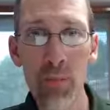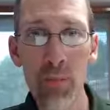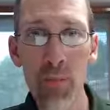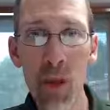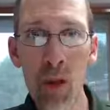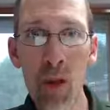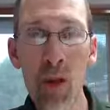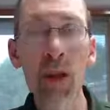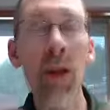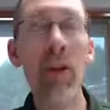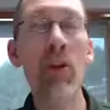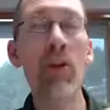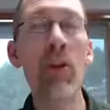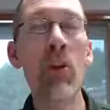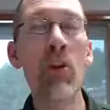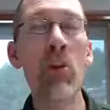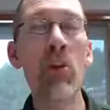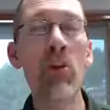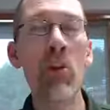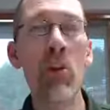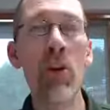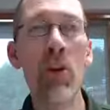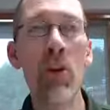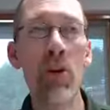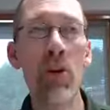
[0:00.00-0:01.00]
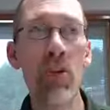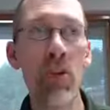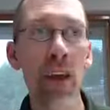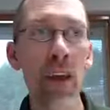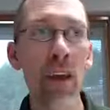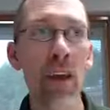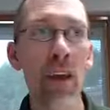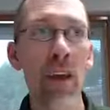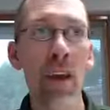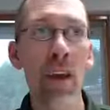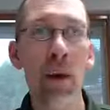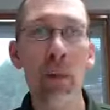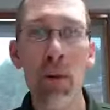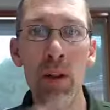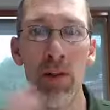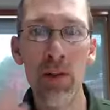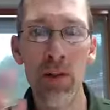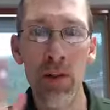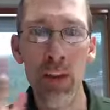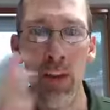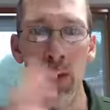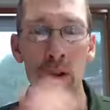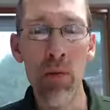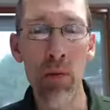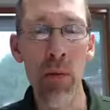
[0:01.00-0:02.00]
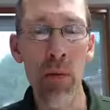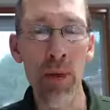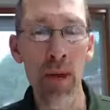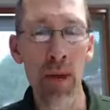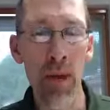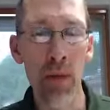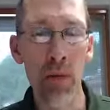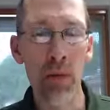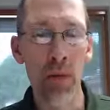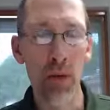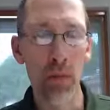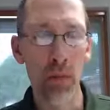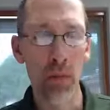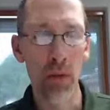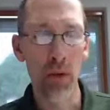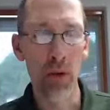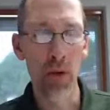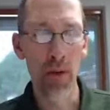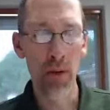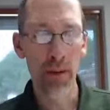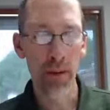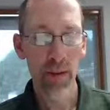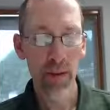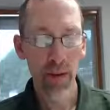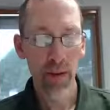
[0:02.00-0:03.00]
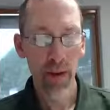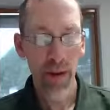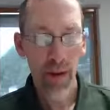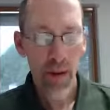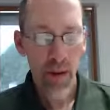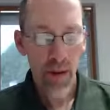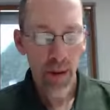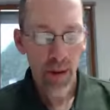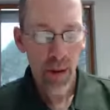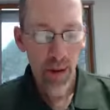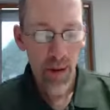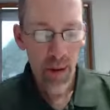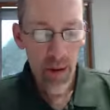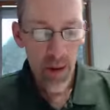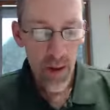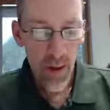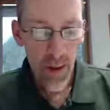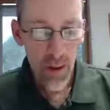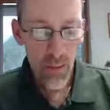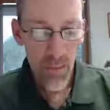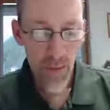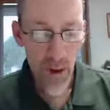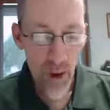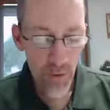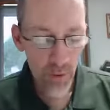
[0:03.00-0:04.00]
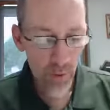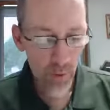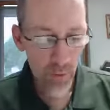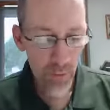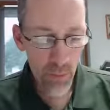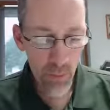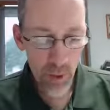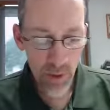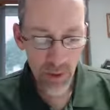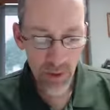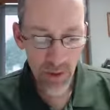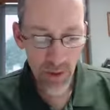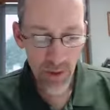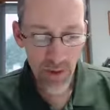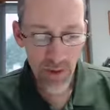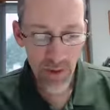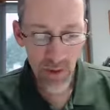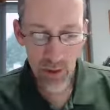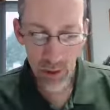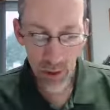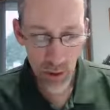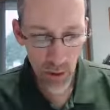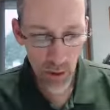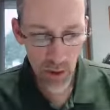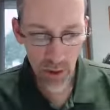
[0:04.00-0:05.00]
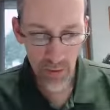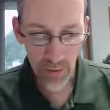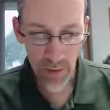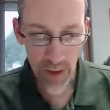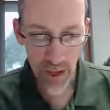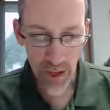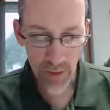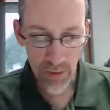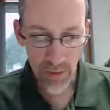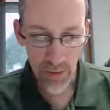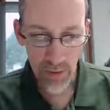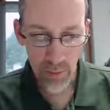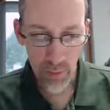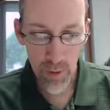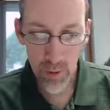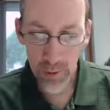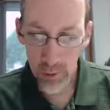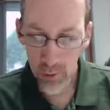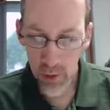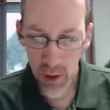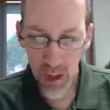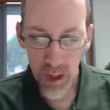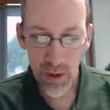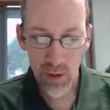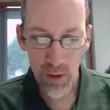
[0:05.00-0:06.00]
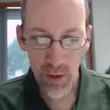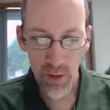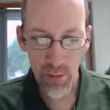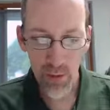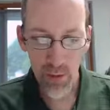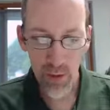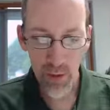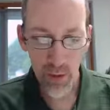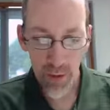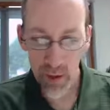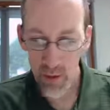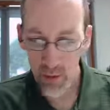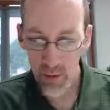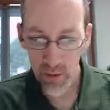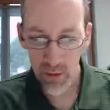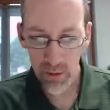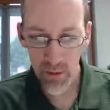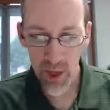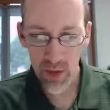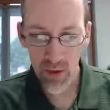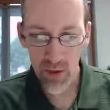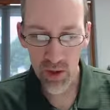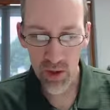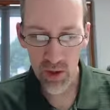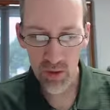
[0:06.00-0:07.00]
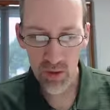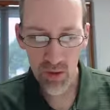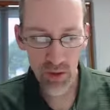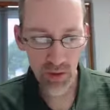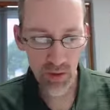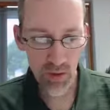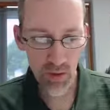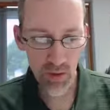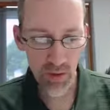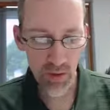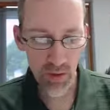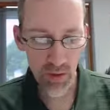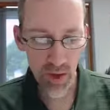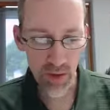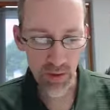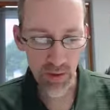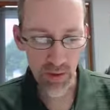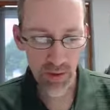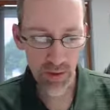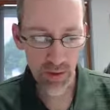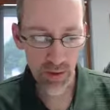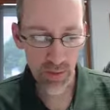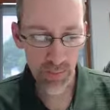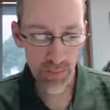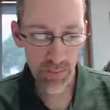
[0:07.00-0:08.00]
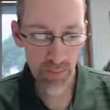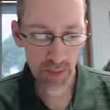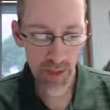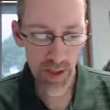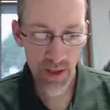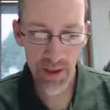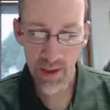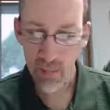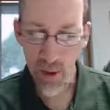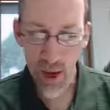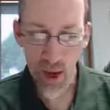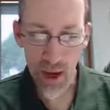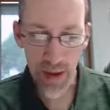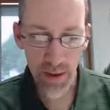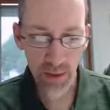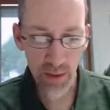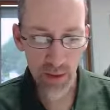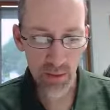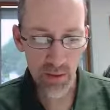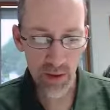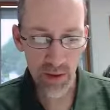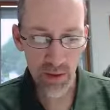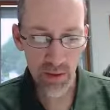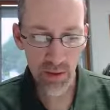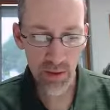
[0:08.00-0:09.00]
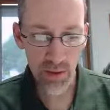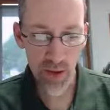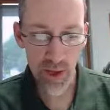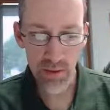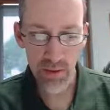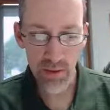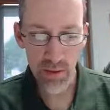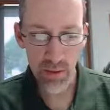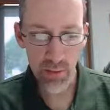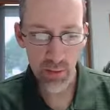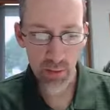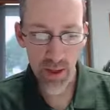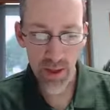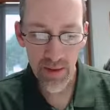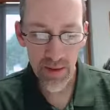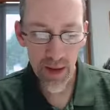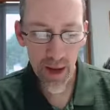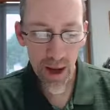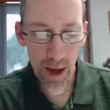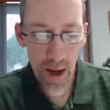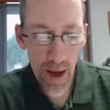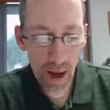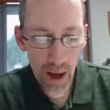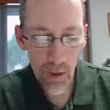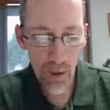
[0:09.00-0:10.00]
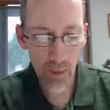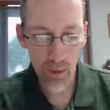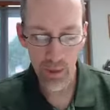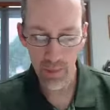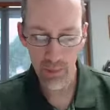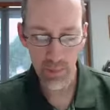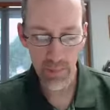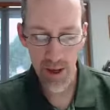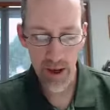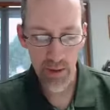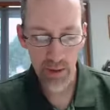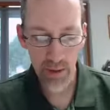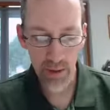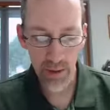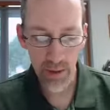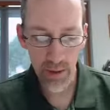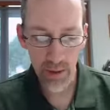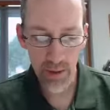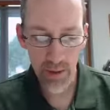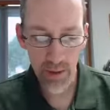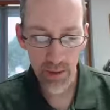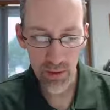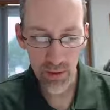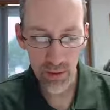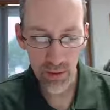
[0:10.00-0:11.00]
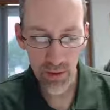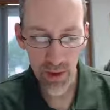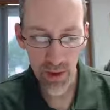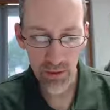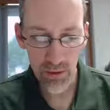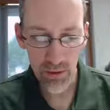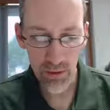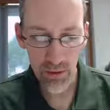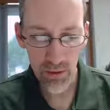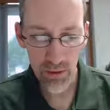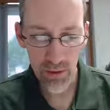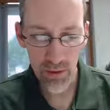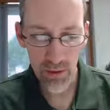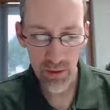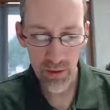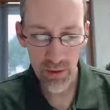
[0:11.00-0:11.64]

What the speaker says: Okay, so much more to say, but let's take a moment now to pray. Father of mercies and Lord of life, we praise you for the resurrection of Jesus Christ. His bodily resurrection means our bodily resurrection.